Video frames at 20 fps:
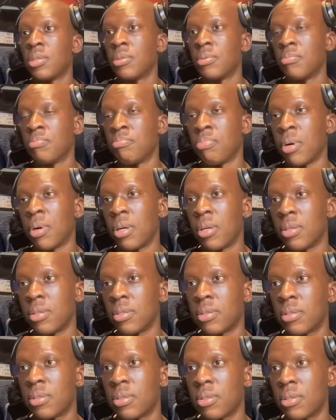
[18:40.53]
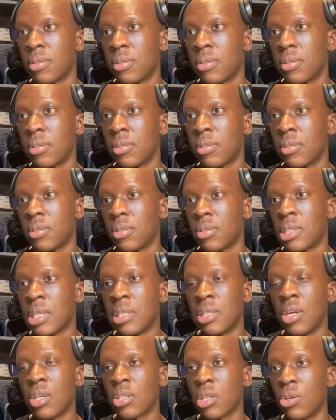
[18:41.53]
but it
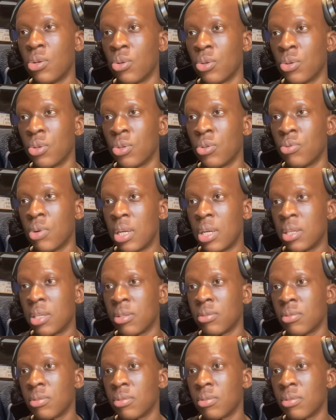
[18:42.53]
doesn't look good right now.